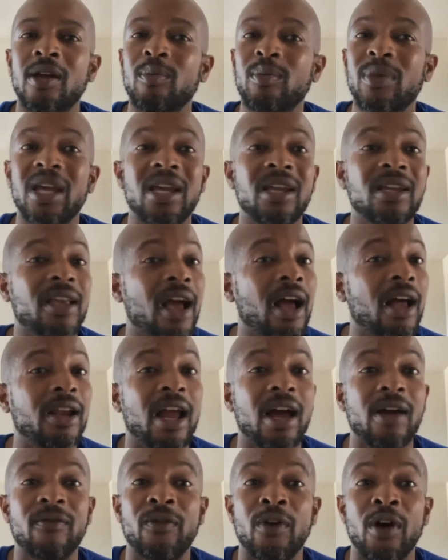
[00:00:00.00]
Man, y'all
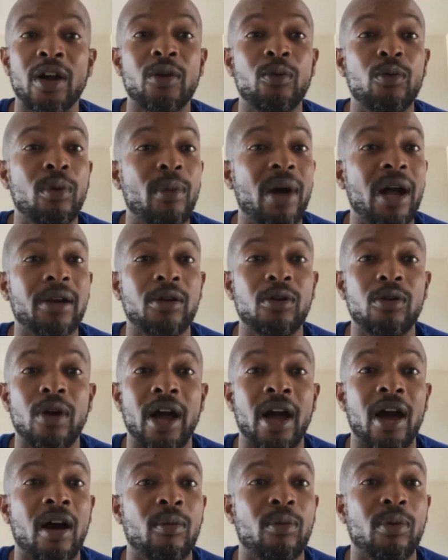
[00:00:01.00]
not fucking with my new
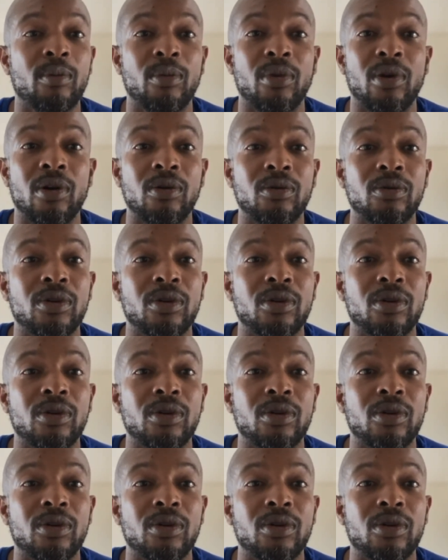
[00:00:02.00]
album, bro.